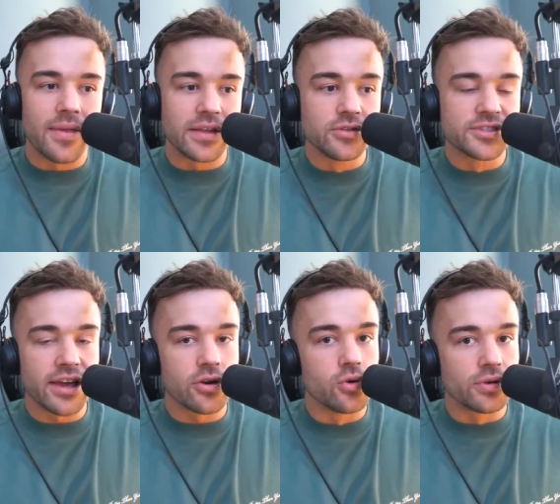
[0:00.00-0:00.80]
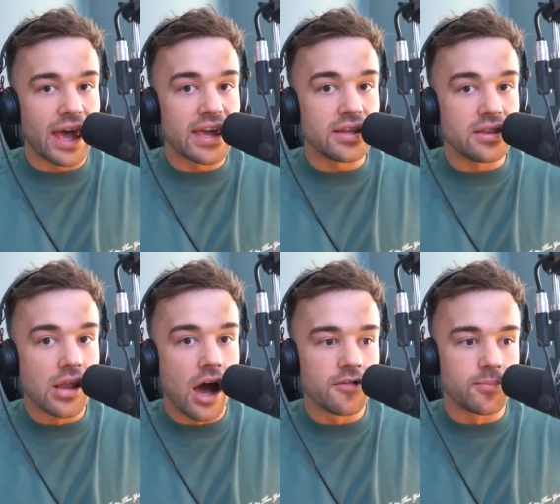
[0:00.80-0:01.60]
they do something called a
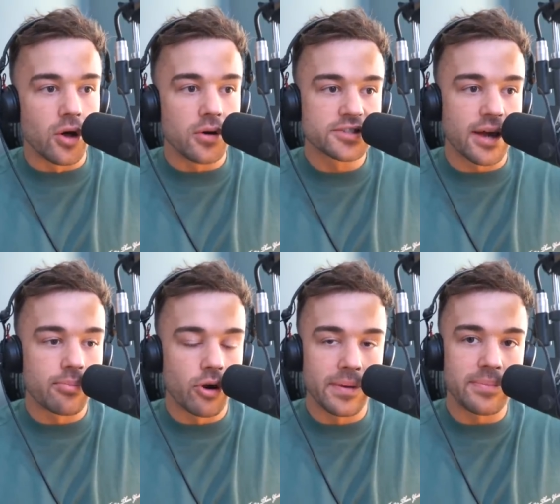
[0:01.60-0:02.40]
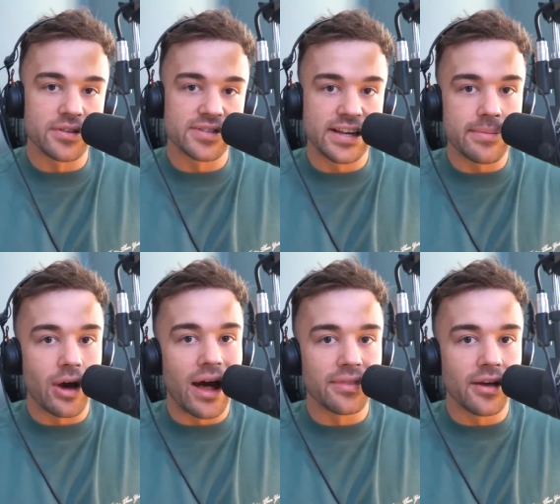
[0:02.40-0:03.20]
nerve block. So I'm probably put to sleep
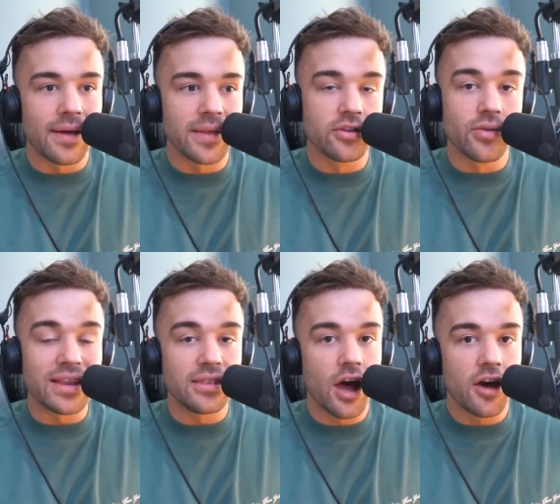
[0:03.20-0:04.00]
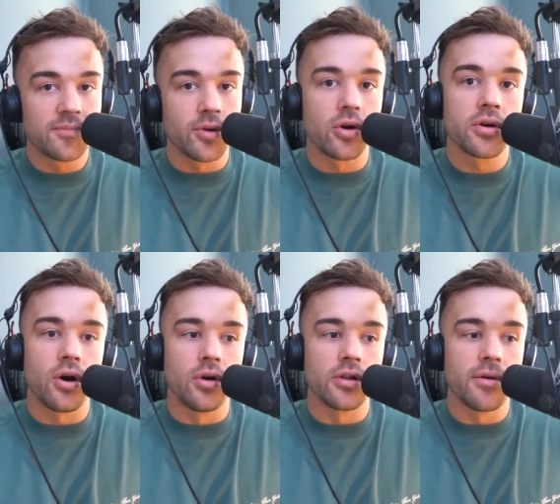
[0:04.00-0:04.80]
under, and they do a nerve block
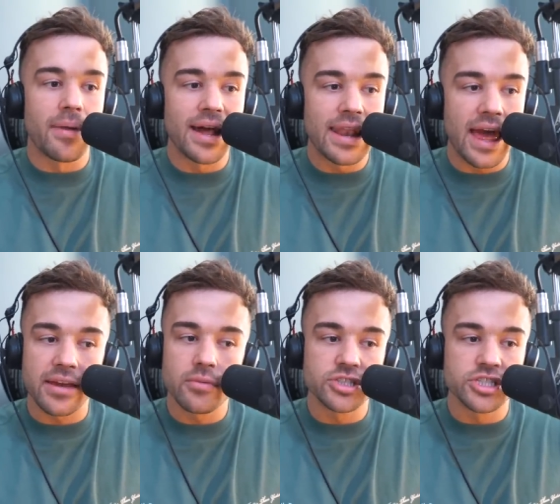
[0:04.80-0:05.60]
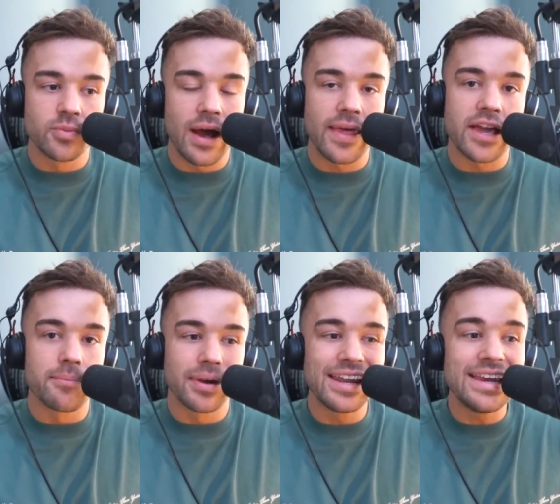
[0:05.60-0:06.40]
on my leg, which is where they
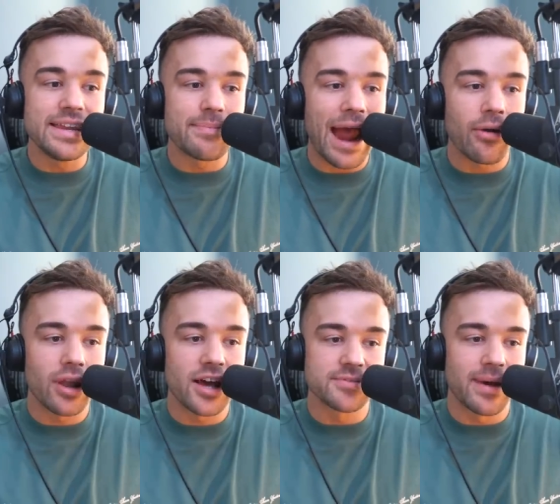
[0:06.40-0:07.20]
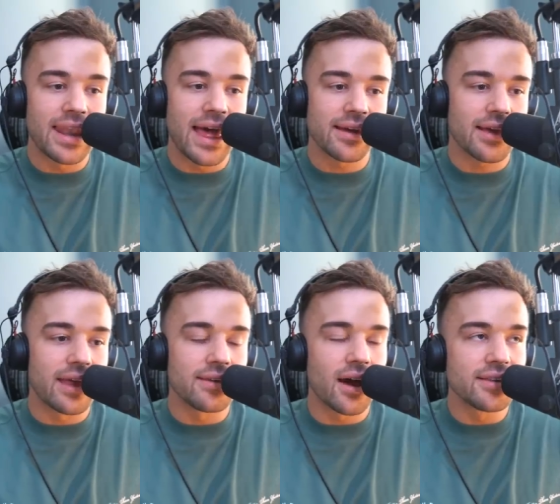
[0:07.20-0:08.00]
completely paralyze my leg.
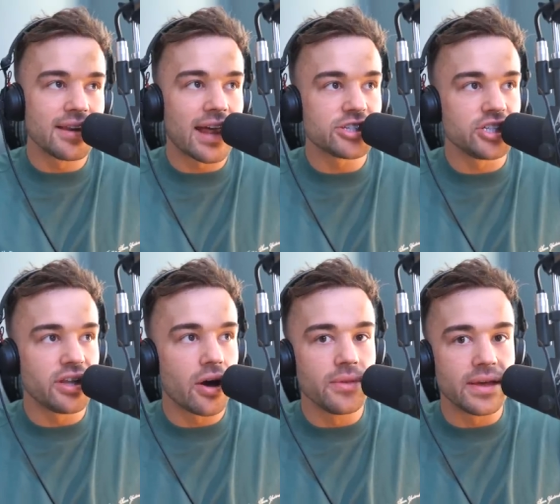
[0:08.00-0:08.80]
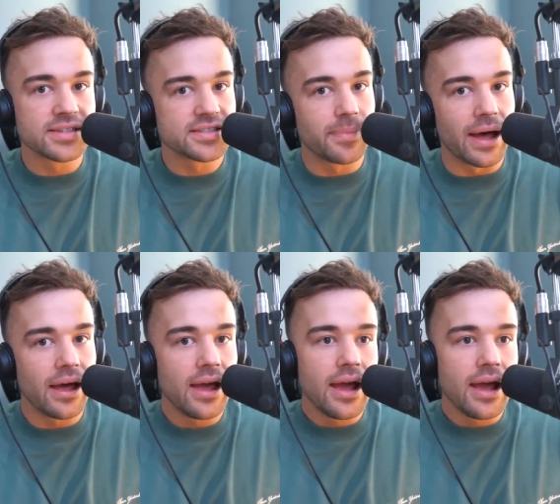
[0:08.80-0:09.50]
And I didn't actually know this, but